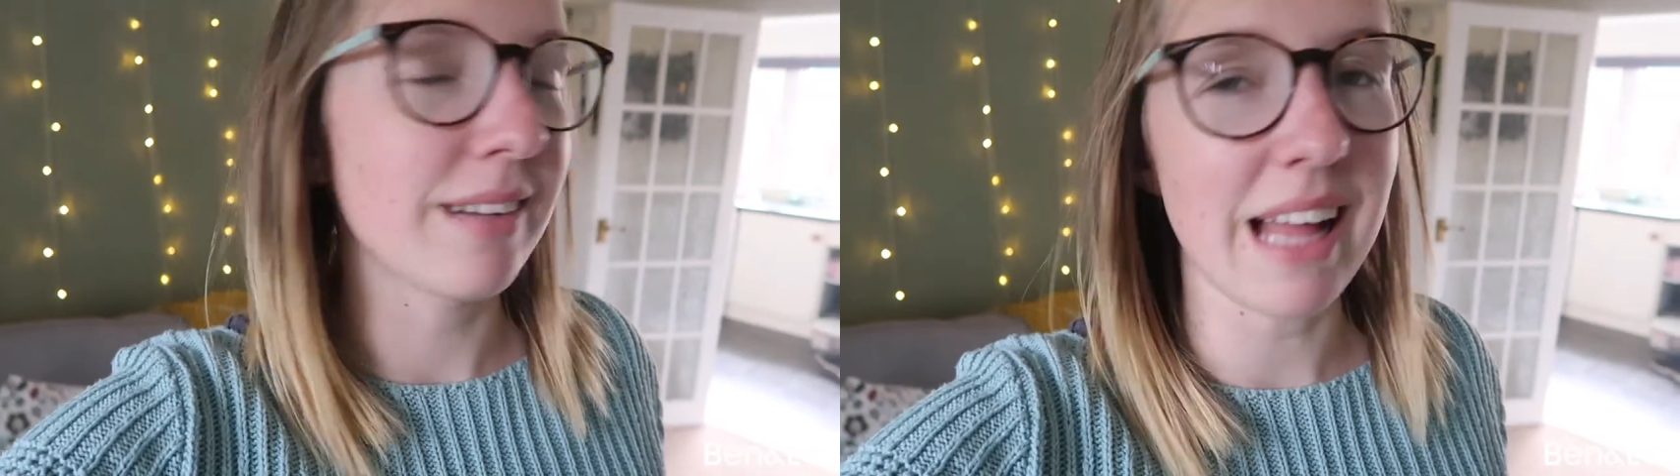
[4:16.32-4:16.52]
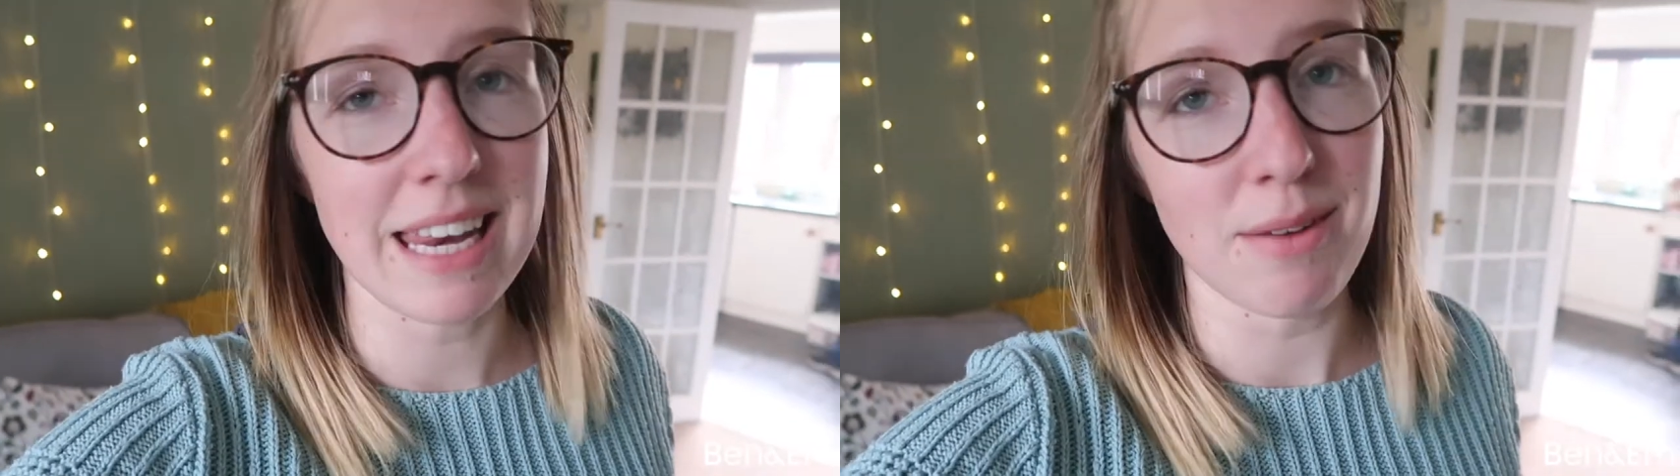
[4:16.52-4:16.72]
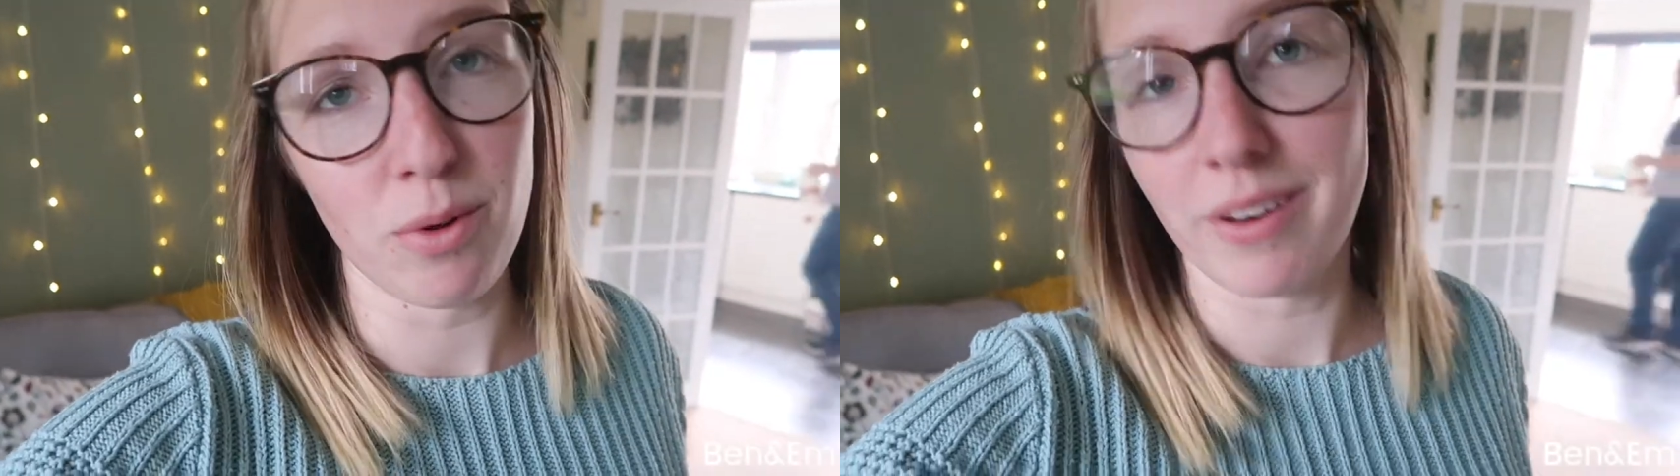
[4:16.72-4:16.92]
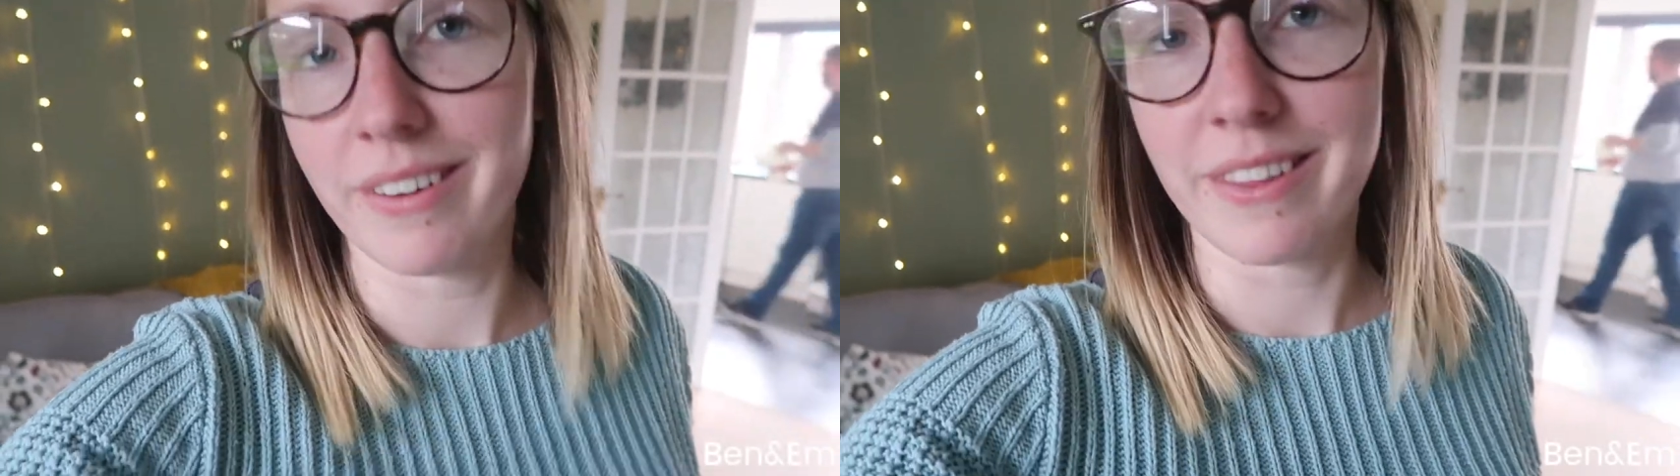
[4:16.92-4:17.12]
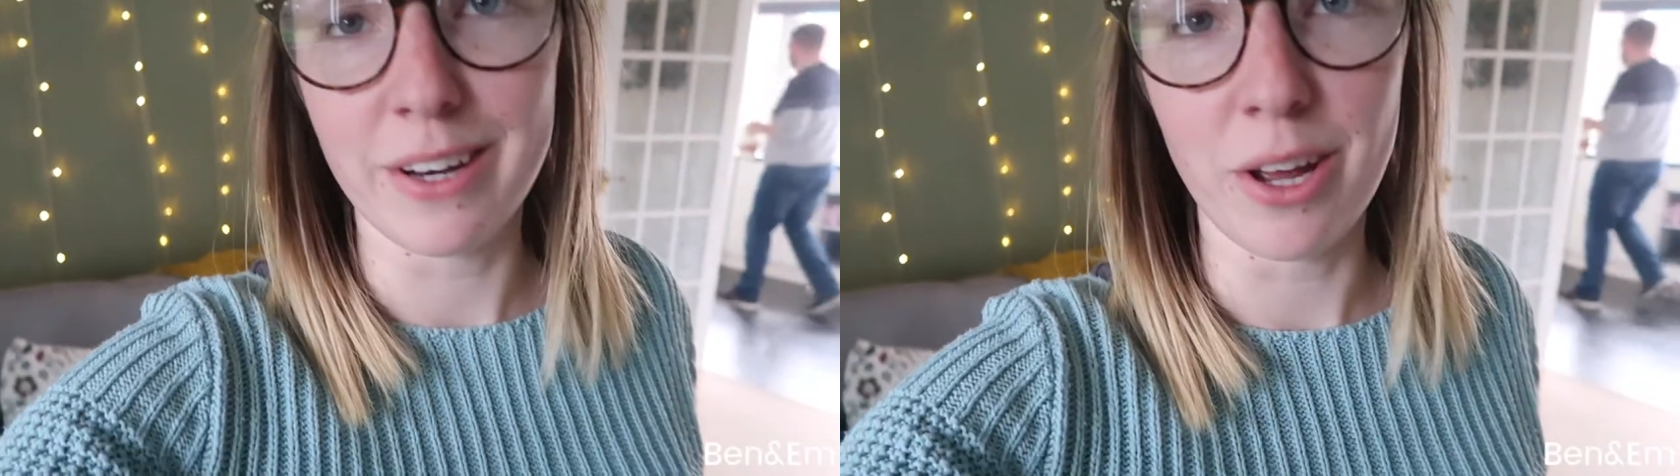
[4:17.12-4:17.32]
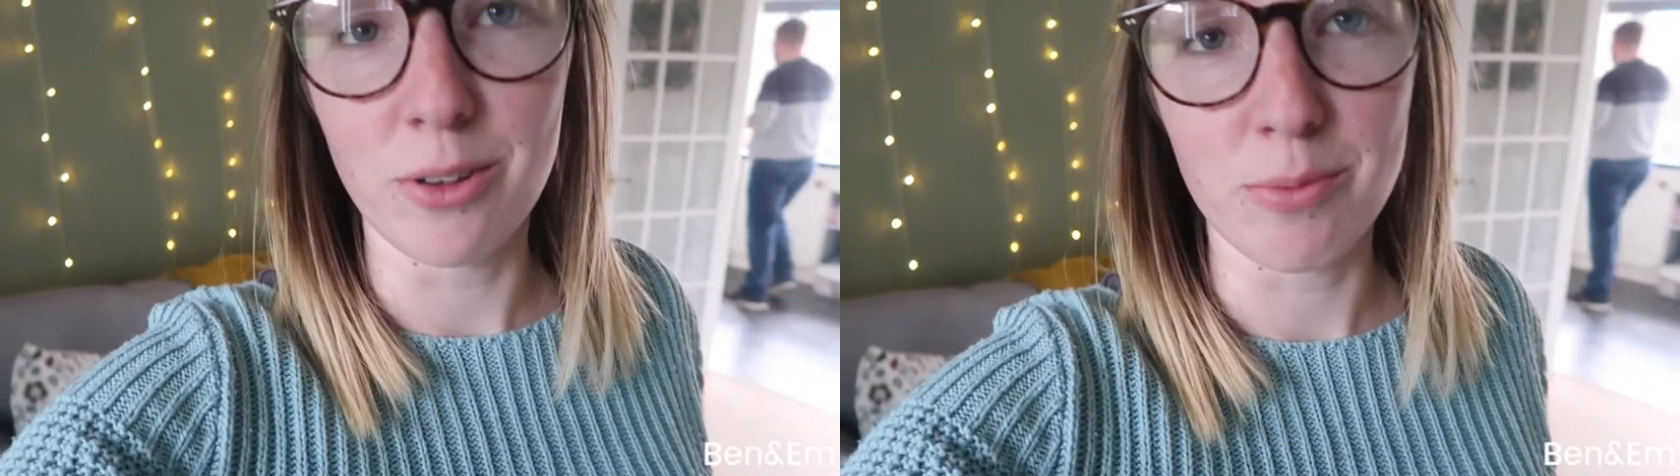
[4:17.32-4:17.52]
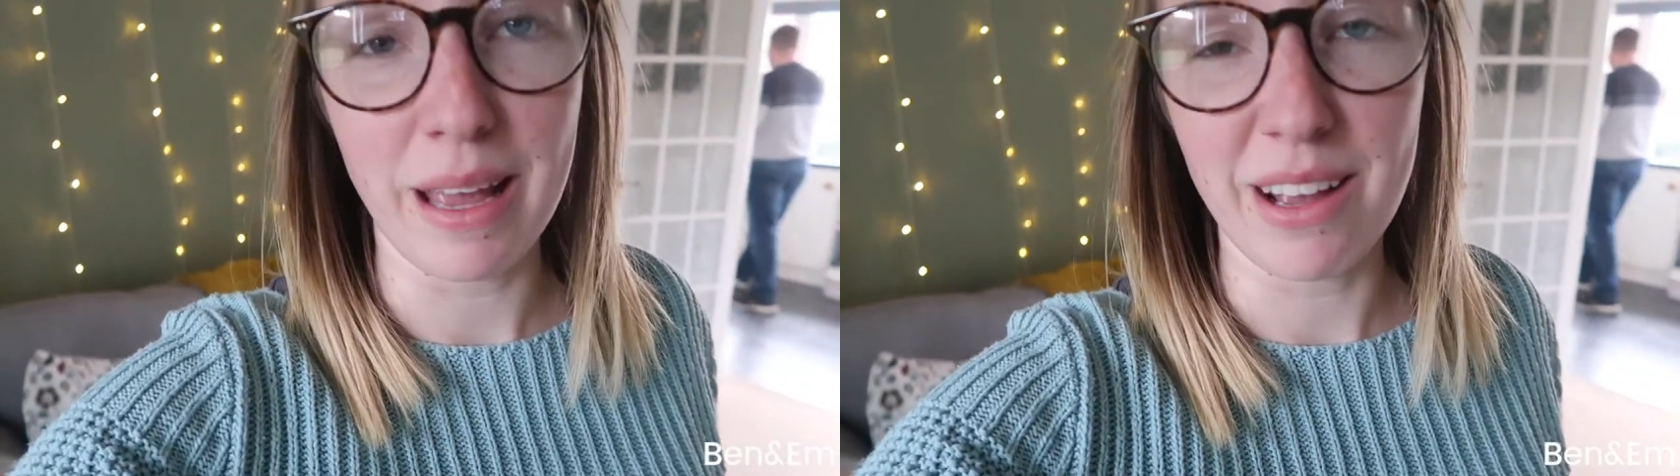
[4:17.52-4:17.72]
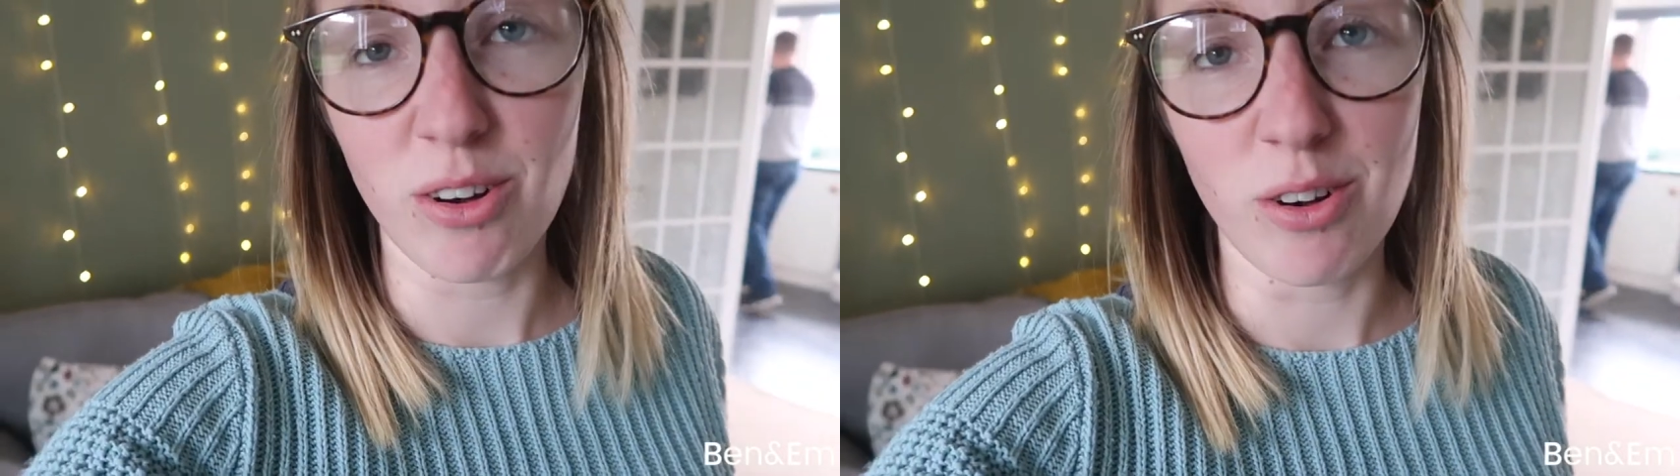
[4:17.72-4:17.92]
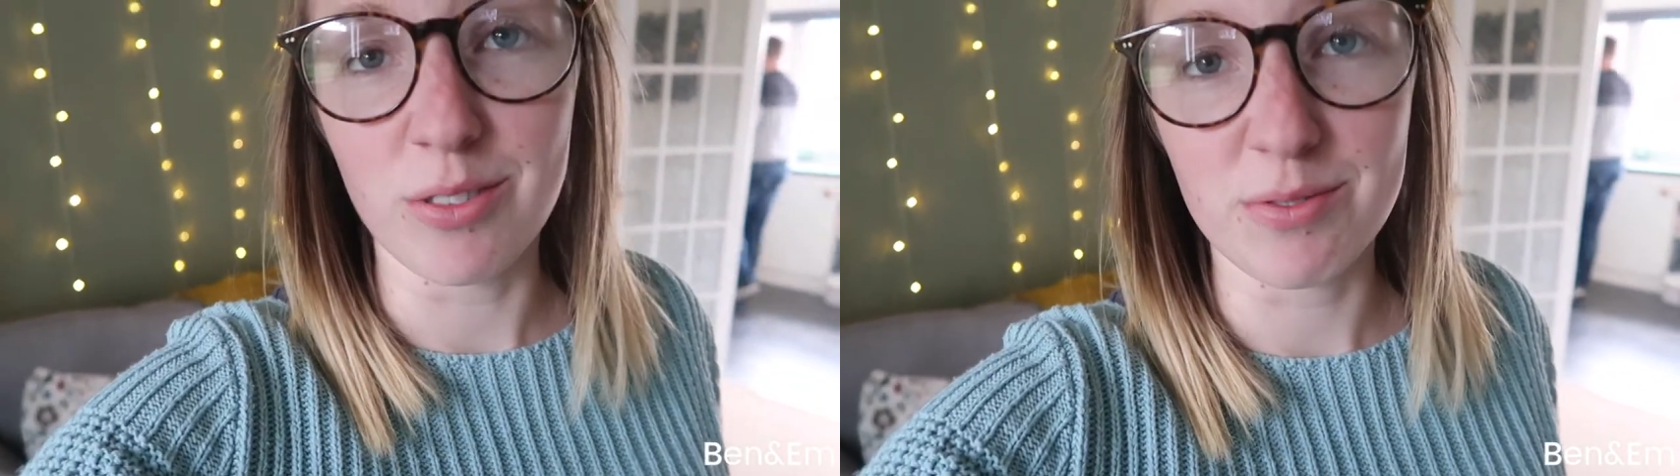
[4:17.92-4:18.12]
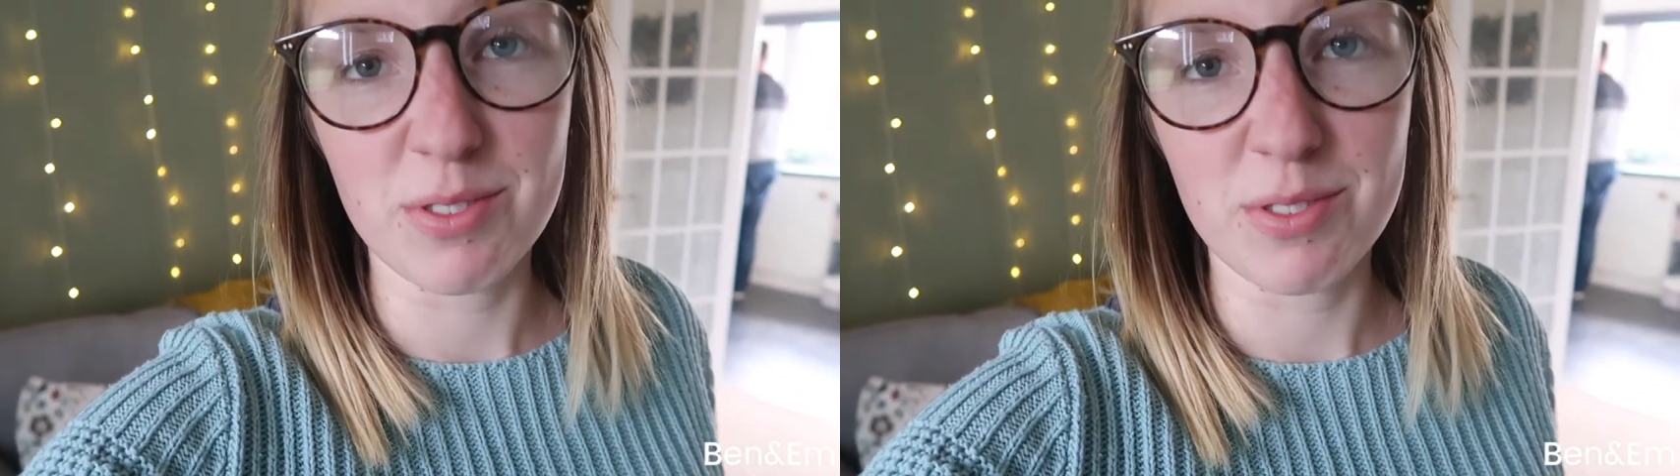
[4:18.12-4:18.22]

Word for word: anyone that knows me or